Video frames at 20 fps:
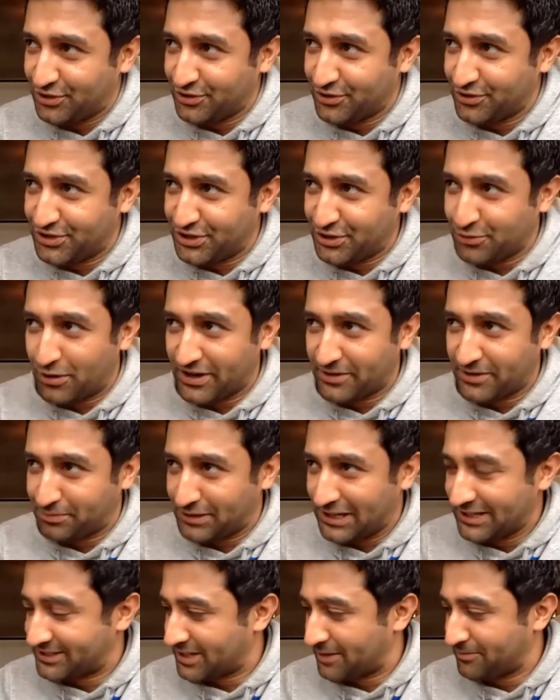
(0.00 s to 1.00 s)
you want to
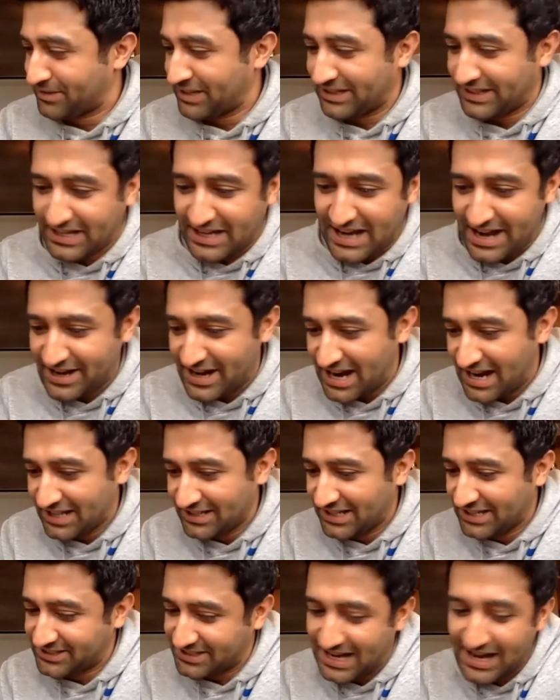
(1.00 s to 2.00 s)
play something that kind of
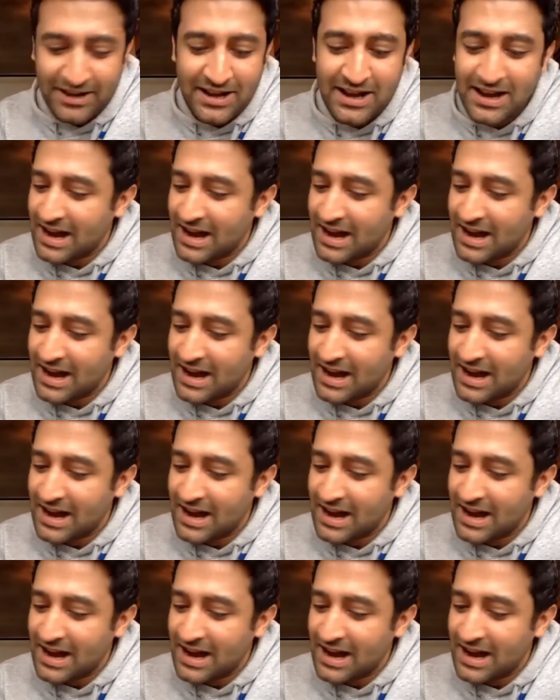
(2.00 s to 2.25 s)
highlights that?